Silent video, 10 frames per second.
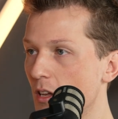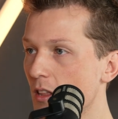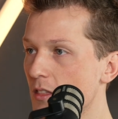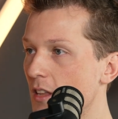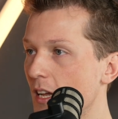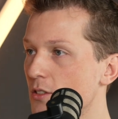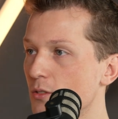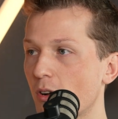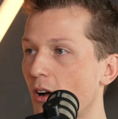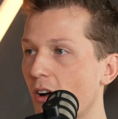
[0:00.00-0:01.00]

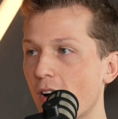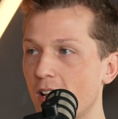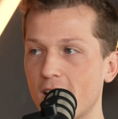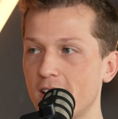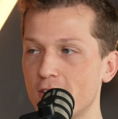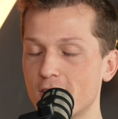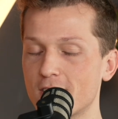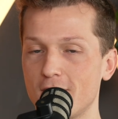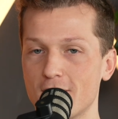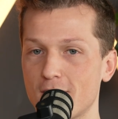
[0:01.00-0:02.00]
That's all an agent
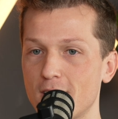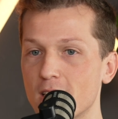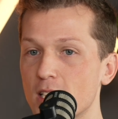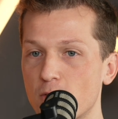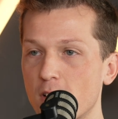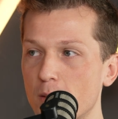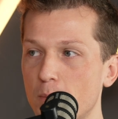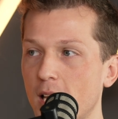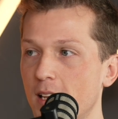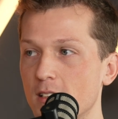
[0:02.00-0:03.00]
is. It's very
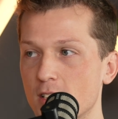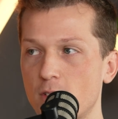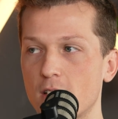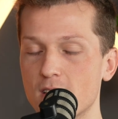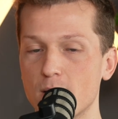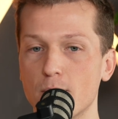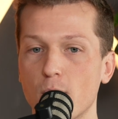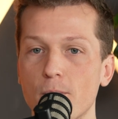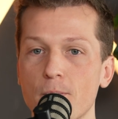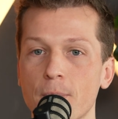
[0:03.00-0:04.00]
plain, it's very
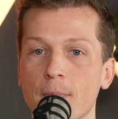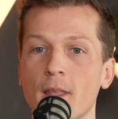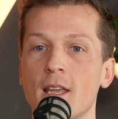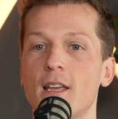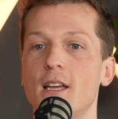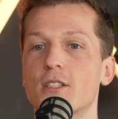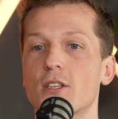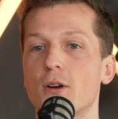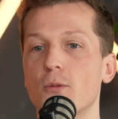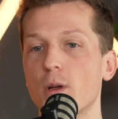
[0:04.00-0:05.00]
simple. And
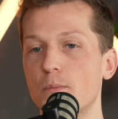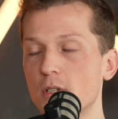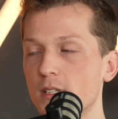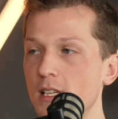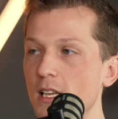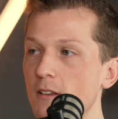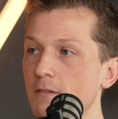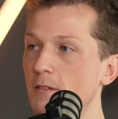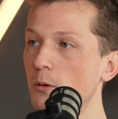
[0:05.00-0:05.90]
so we perceive,